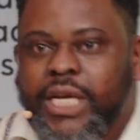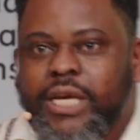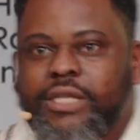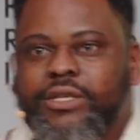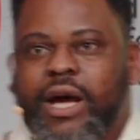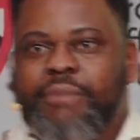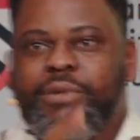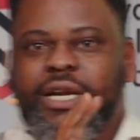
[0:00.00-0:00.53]

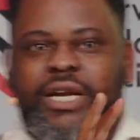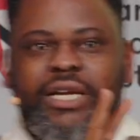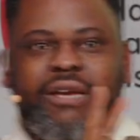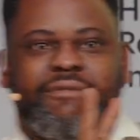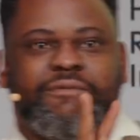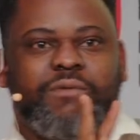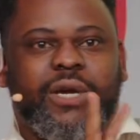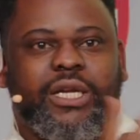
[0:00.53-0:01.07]
So I'm going to
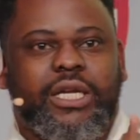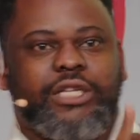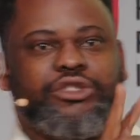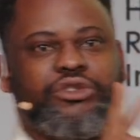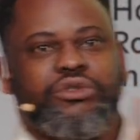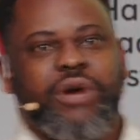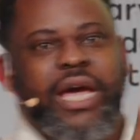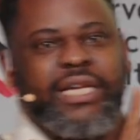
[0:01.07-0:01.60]
give quickly
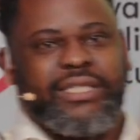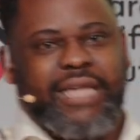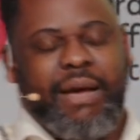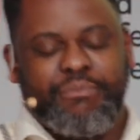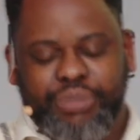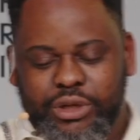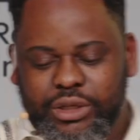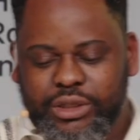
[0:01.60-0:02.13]
two
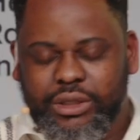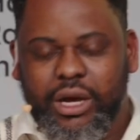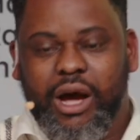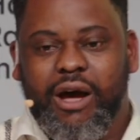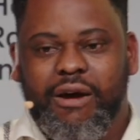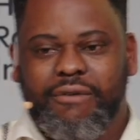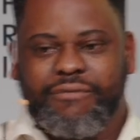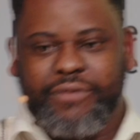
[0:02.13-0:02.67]
examples
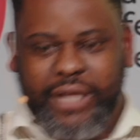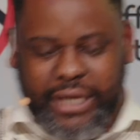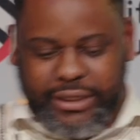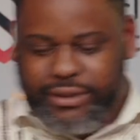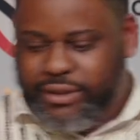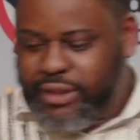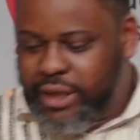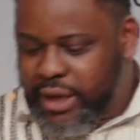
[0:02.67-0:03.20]
of
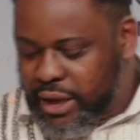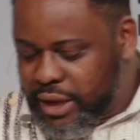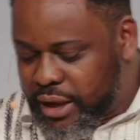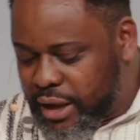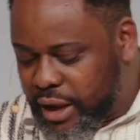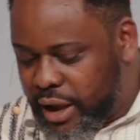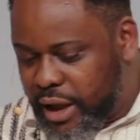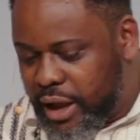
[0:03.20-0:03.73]
this.
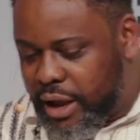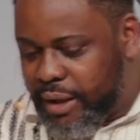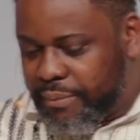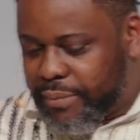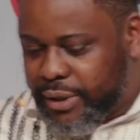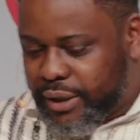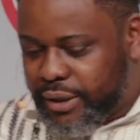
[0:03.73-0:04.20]
Um,